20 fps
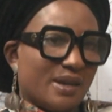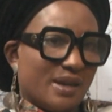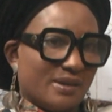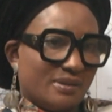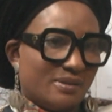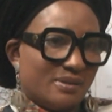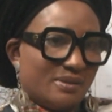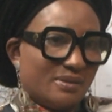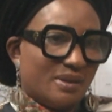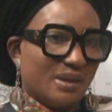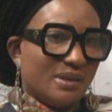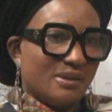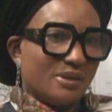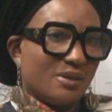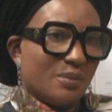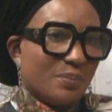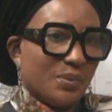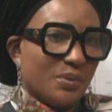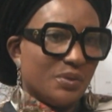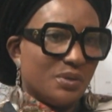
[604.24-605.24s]
things
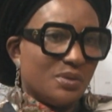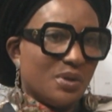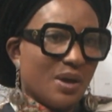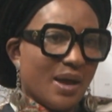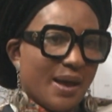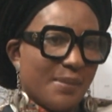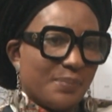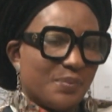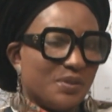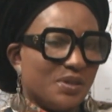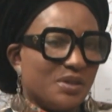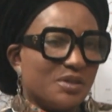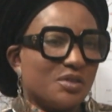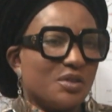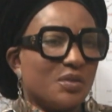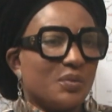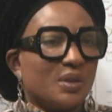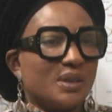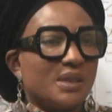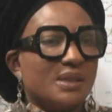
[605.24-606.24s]
supposed to happen is
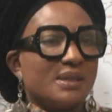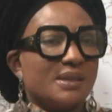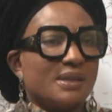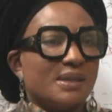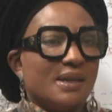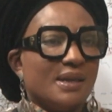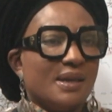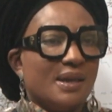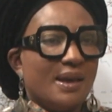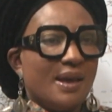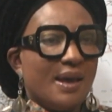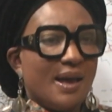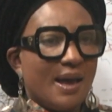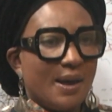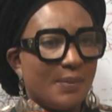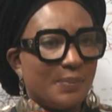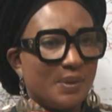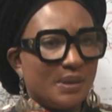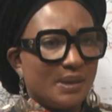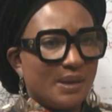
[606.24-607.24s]
not what is
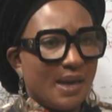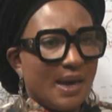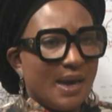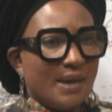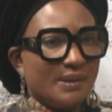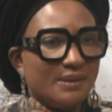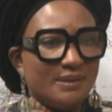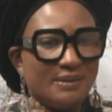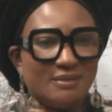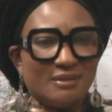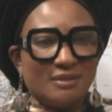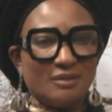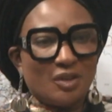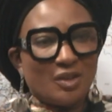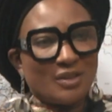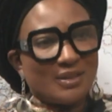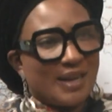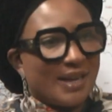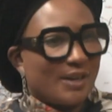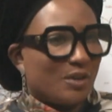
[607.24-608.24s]
happening. And
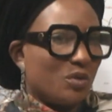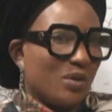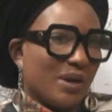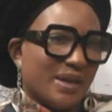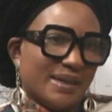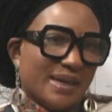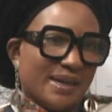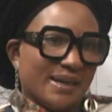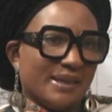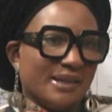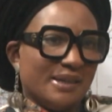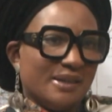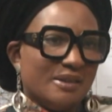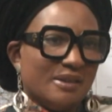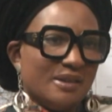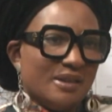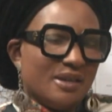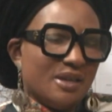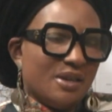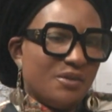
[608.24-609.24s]
just like you and I,
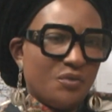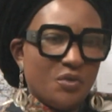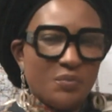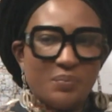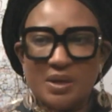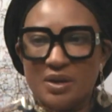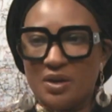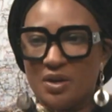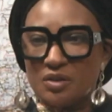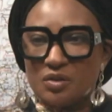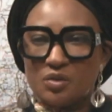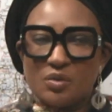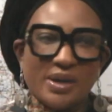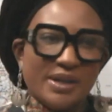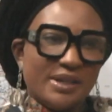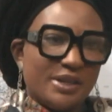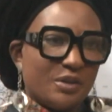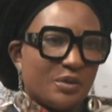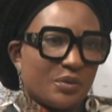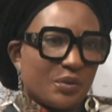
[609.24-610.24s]
if you belong to
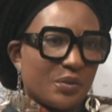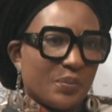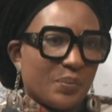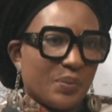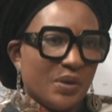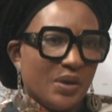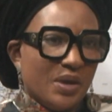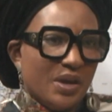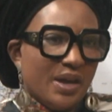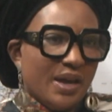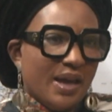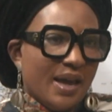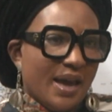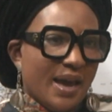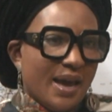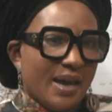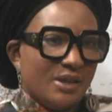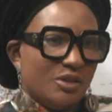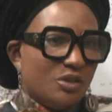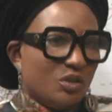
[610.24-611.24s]
any group
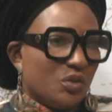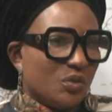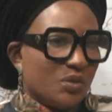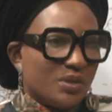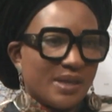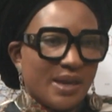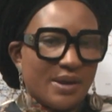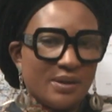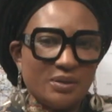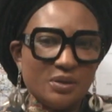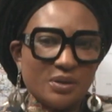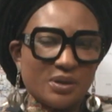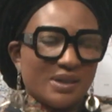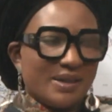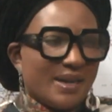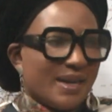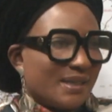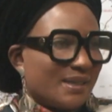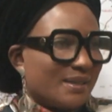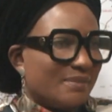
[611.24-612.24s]
and you say, look,
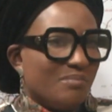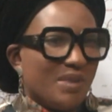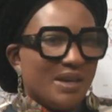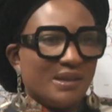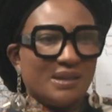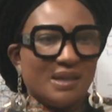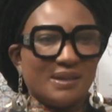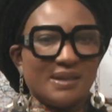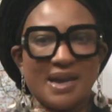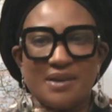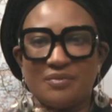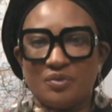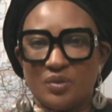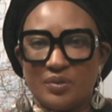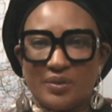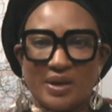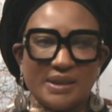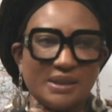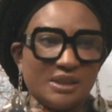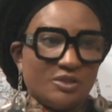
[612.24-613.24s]
let's make the life of
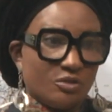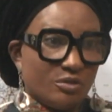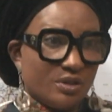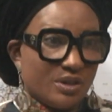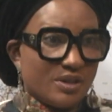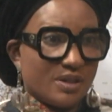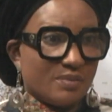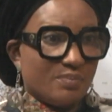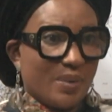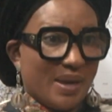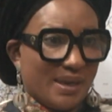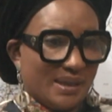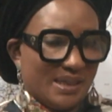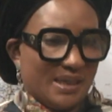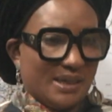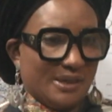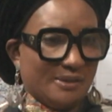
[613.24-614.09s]
Nigerians better,